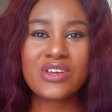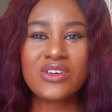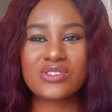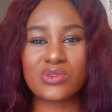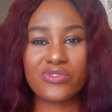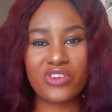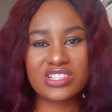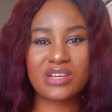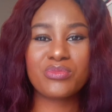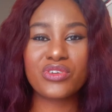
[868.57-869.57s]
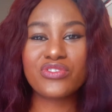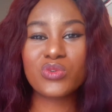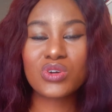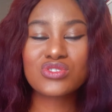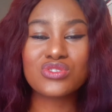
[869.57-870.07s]
So for example, if you
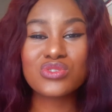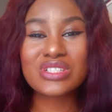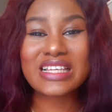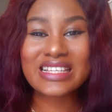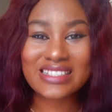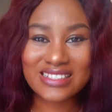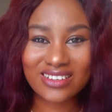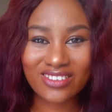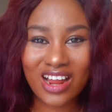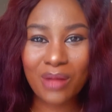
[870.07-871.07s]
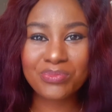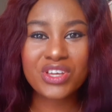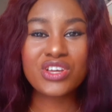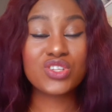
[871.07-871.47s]
want to use Instagram,